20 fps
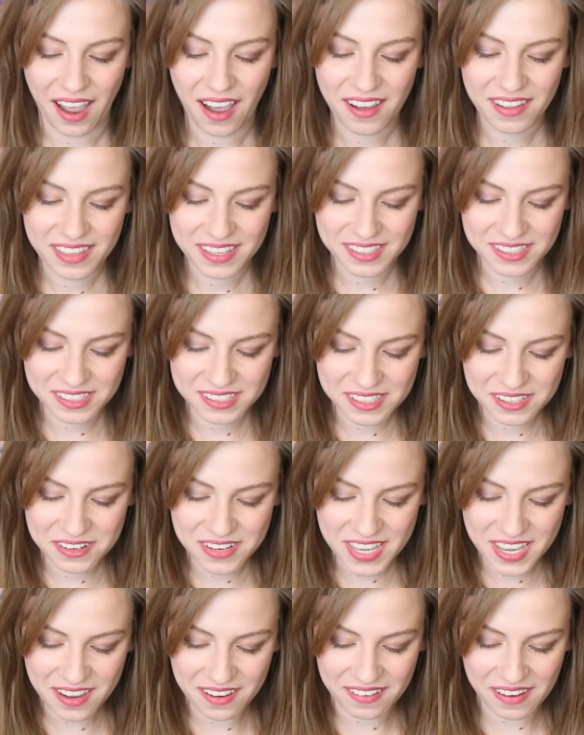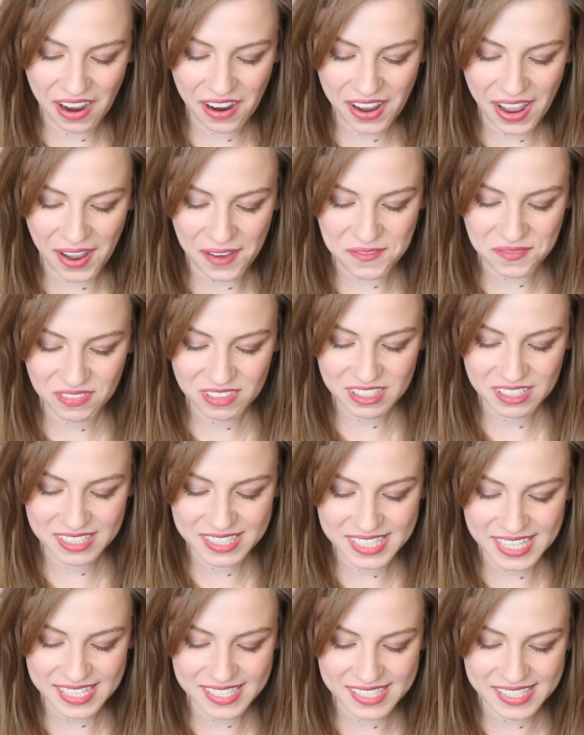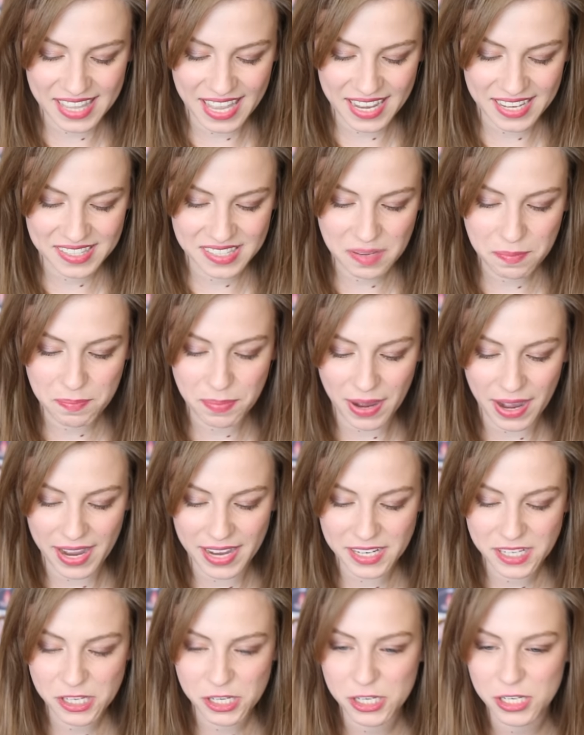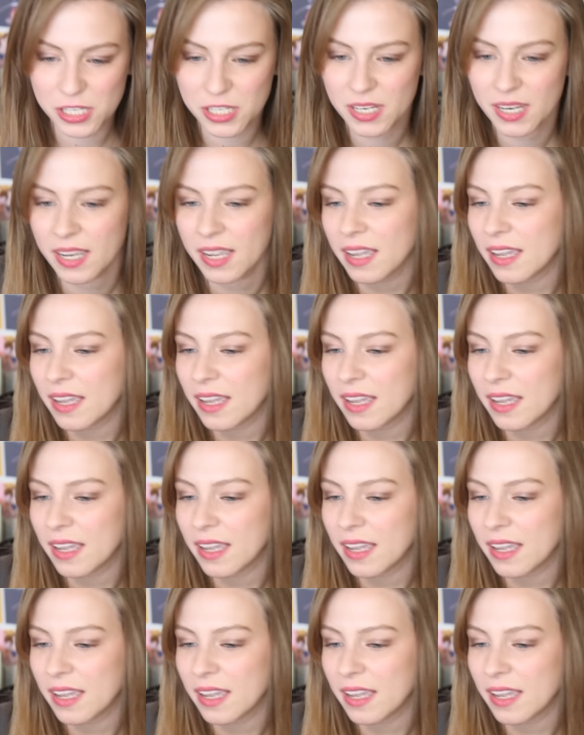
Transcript: Oh, these are so cute. Okay, so it says, thanks a bunch.